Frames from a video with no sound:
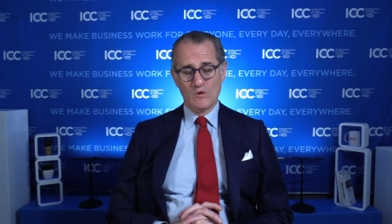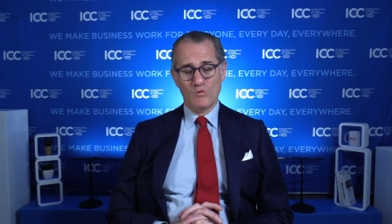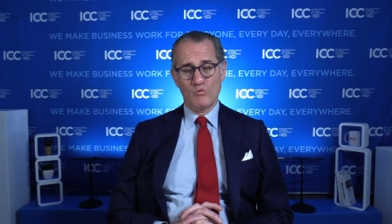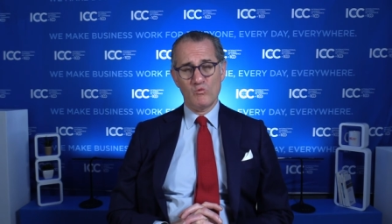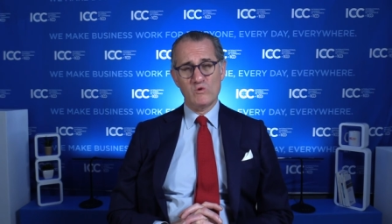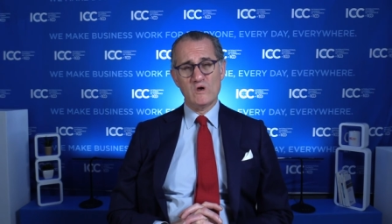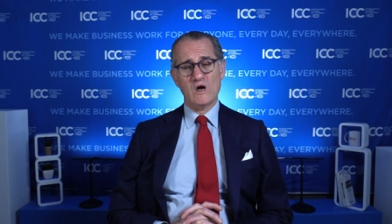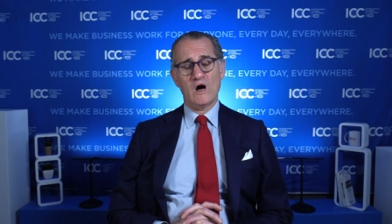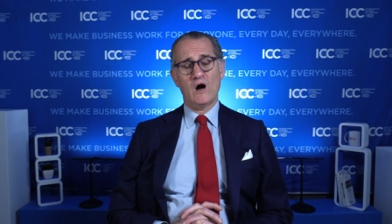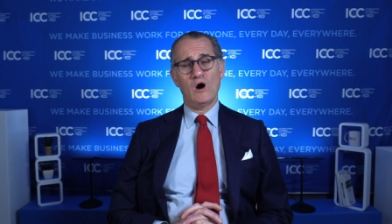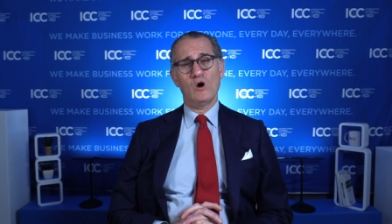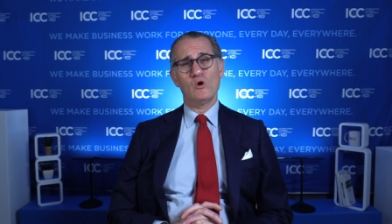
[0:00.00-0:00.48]

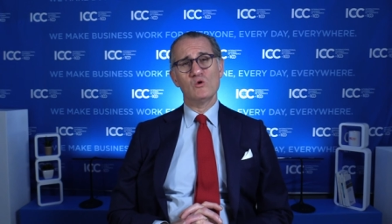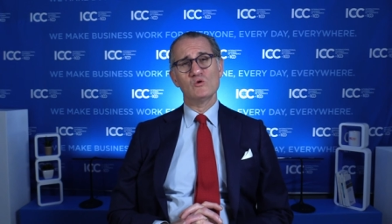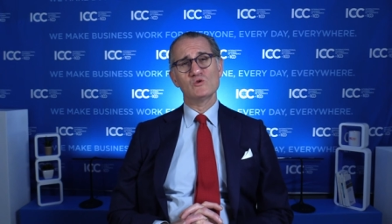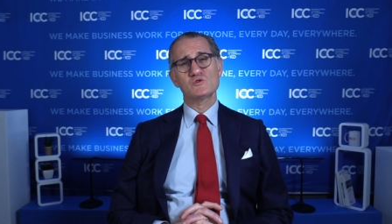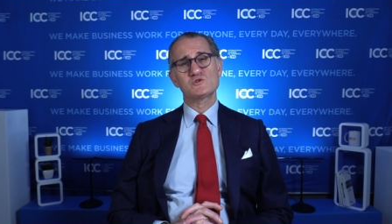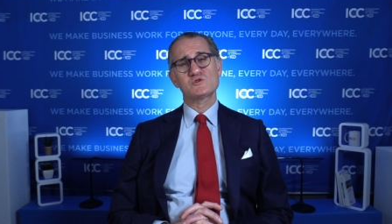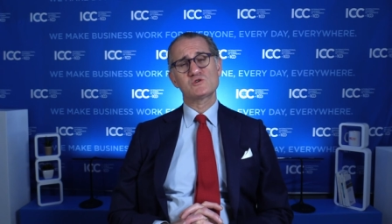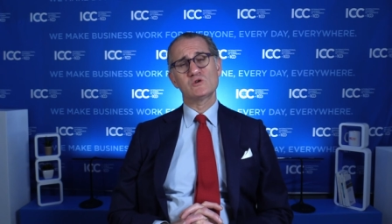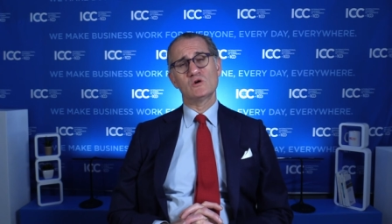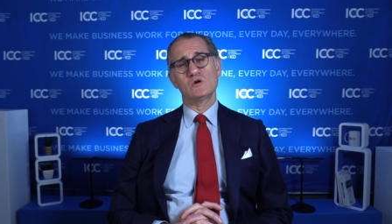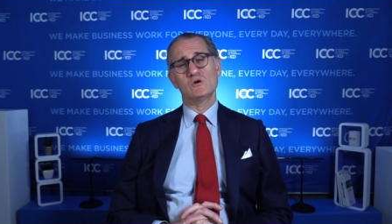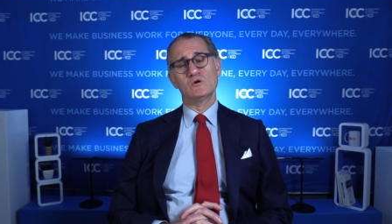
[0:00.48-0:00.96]
We are
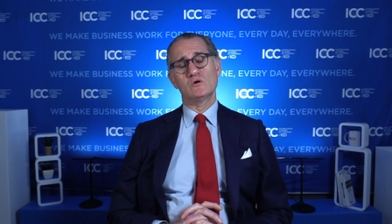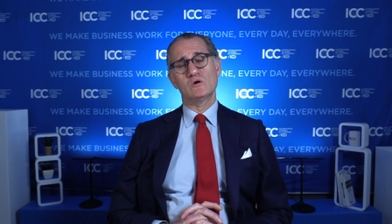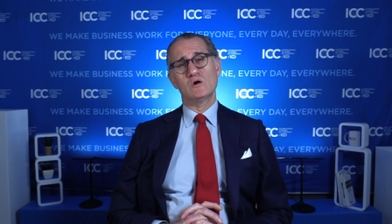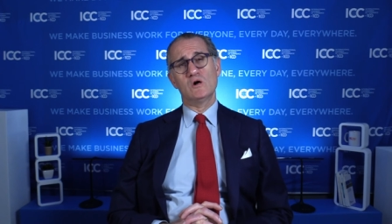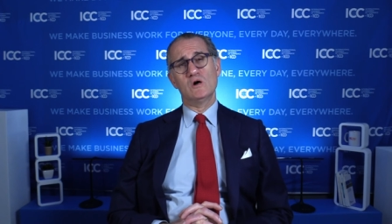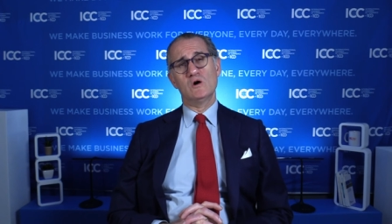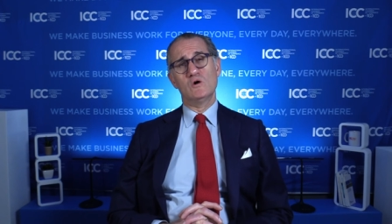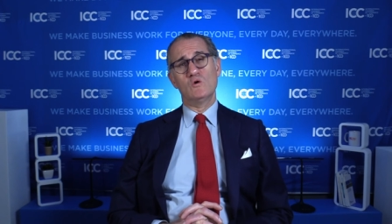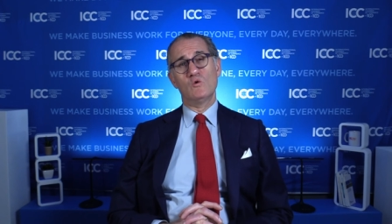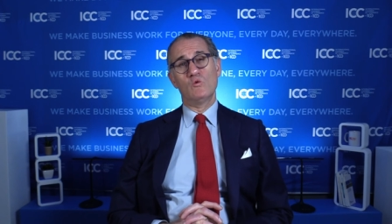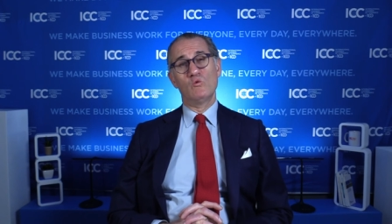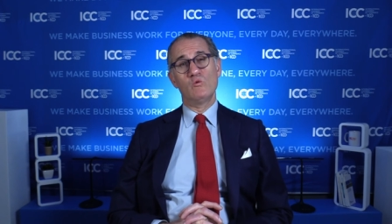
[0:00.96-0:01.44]
also
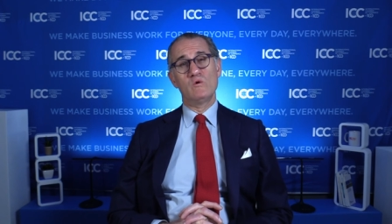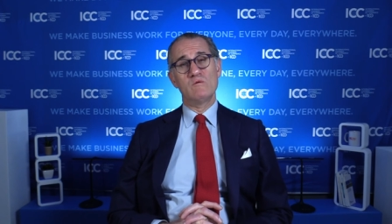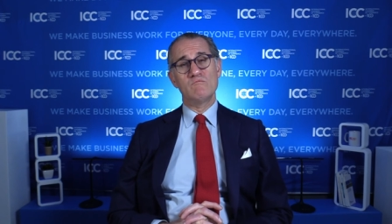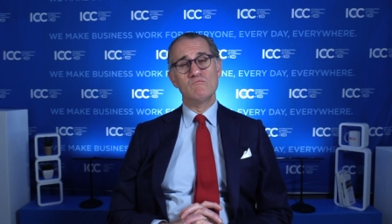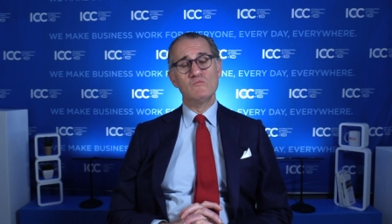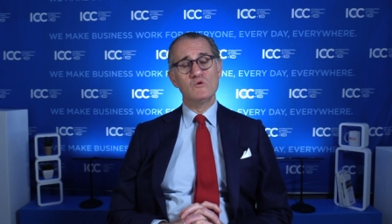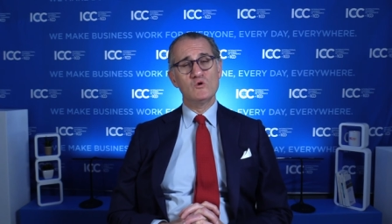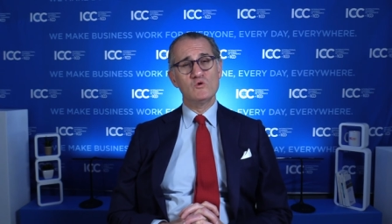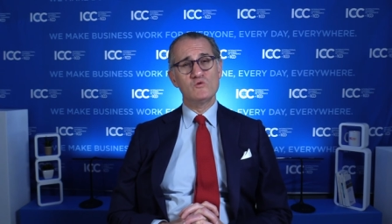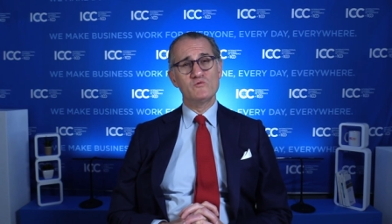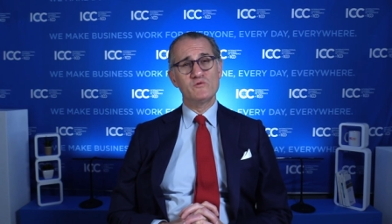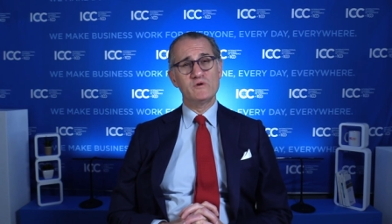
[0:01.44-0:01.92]
uh,
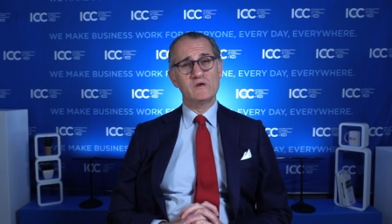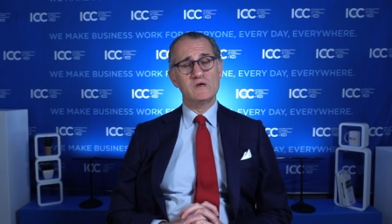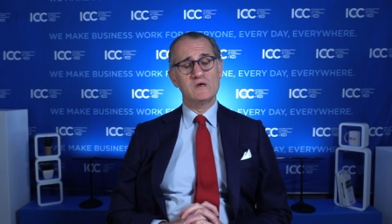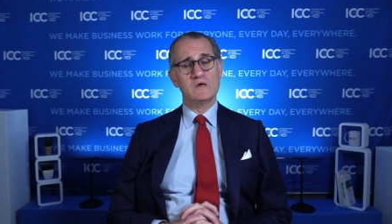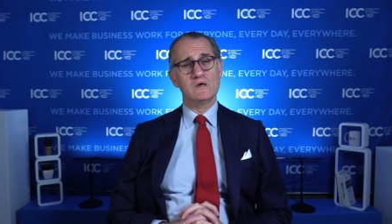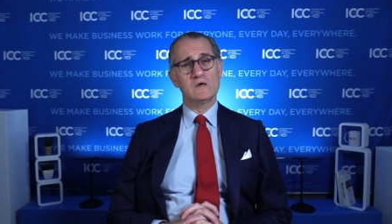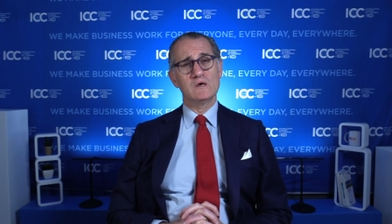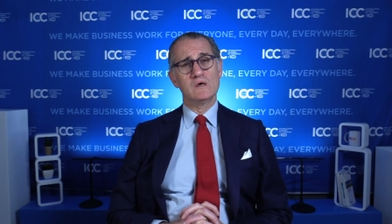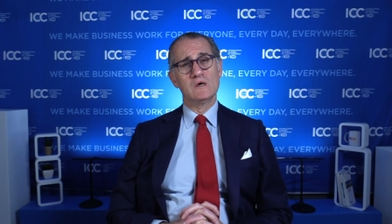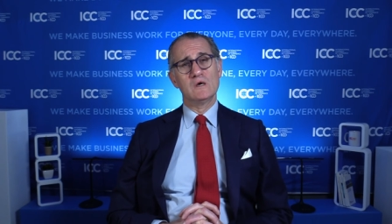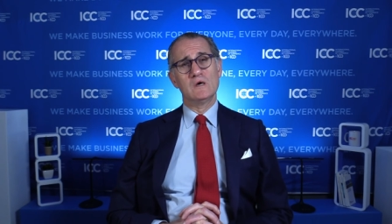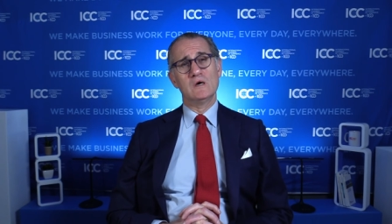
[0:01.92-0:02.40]

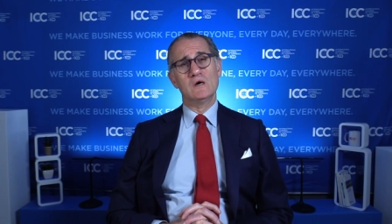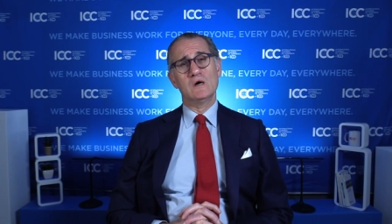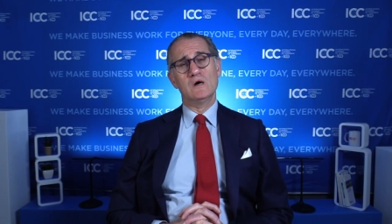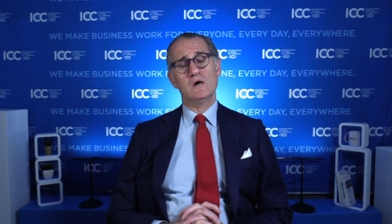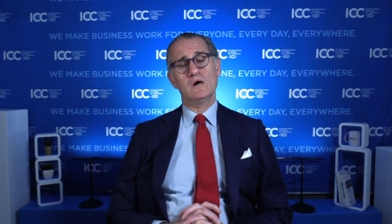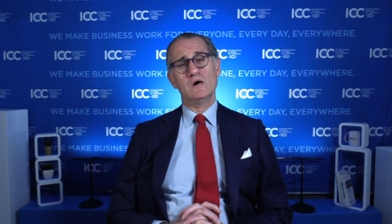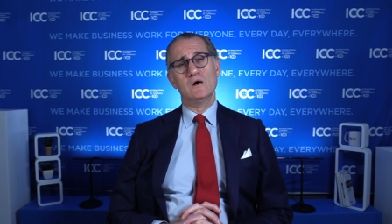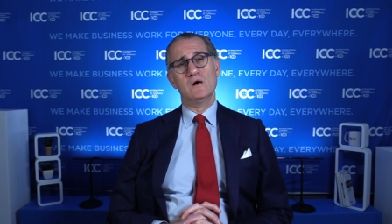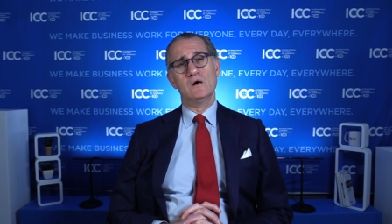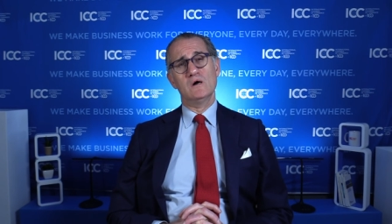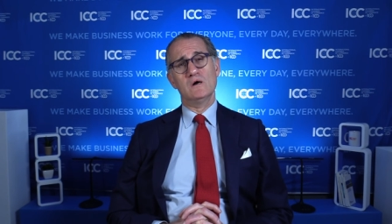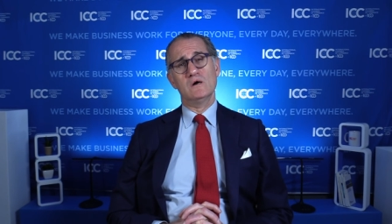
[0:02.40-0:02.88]
removing uh,
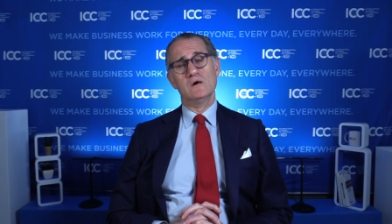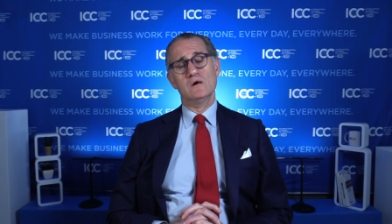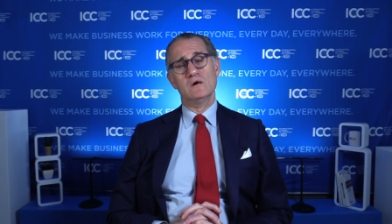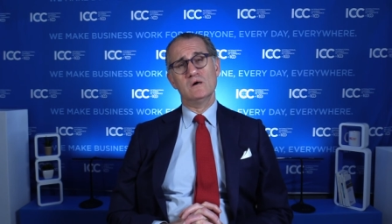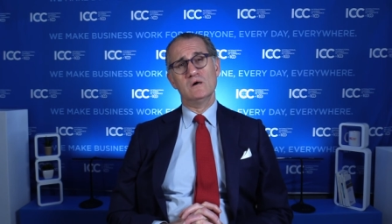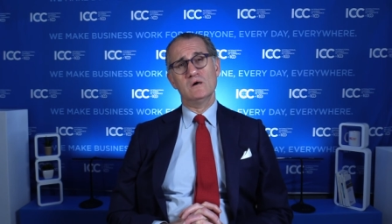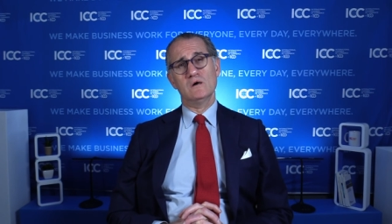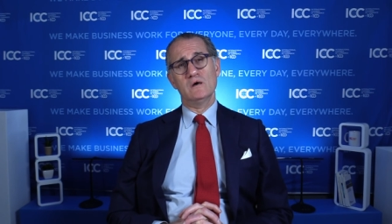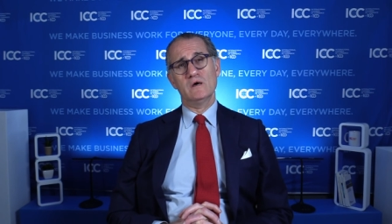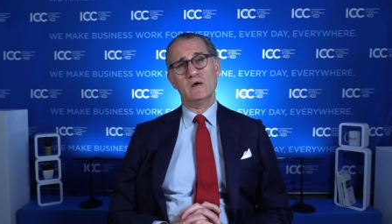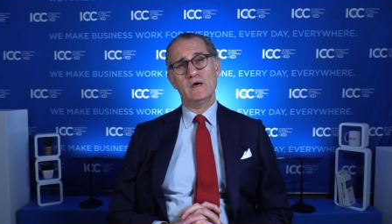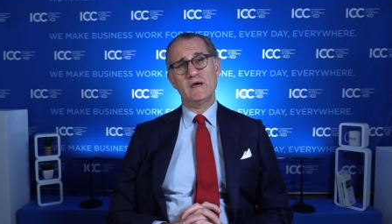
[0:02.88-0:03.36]
uh,